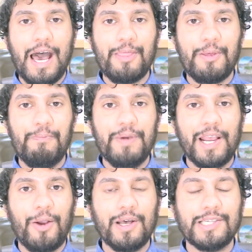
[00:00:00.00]
and the
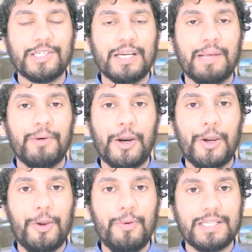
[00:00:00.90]
big question
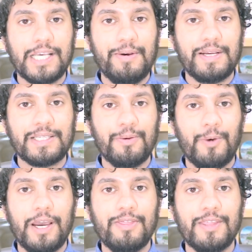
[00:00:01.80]
about who is going to
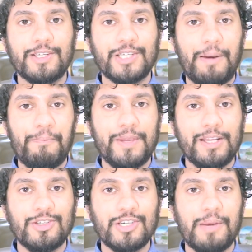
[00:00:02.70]
win the
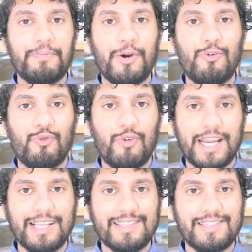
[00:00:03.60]
championship
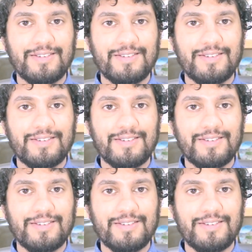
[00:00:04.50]
race.